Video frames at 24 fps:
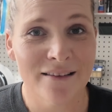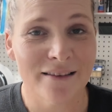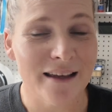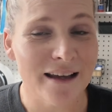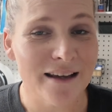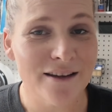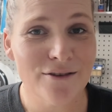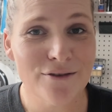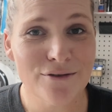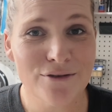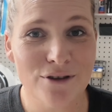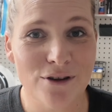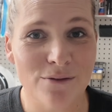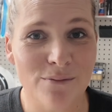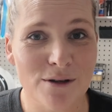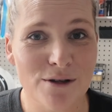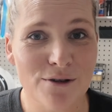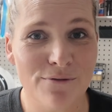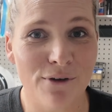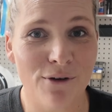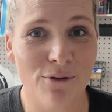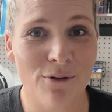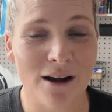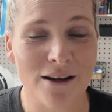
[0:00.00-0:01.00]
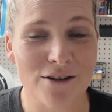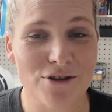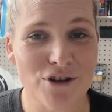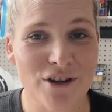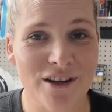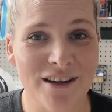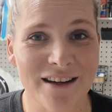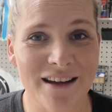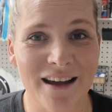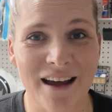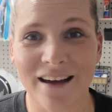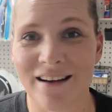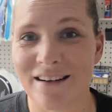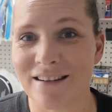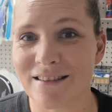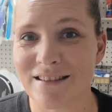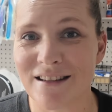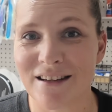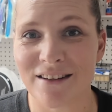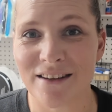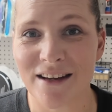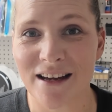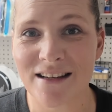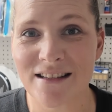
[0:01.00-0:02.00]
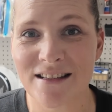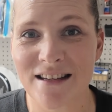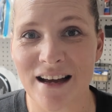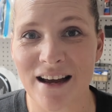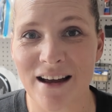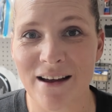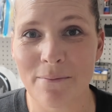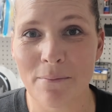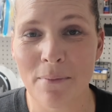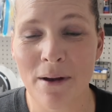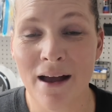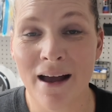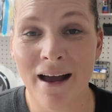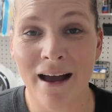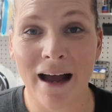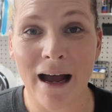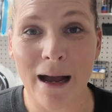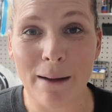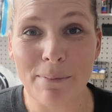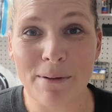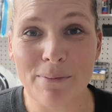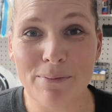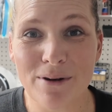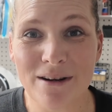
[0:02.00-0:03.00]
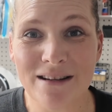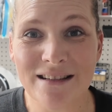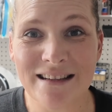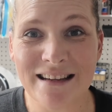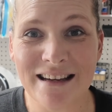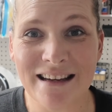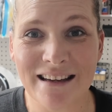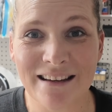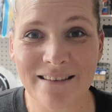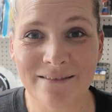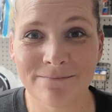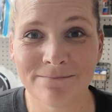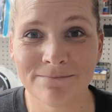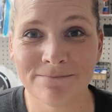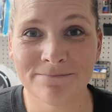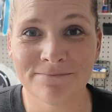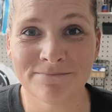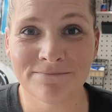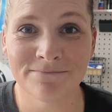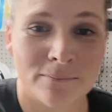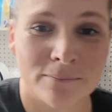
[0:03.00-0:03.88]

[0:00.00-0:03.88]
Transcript: Thank you so much for watching, and until next time, happy printing!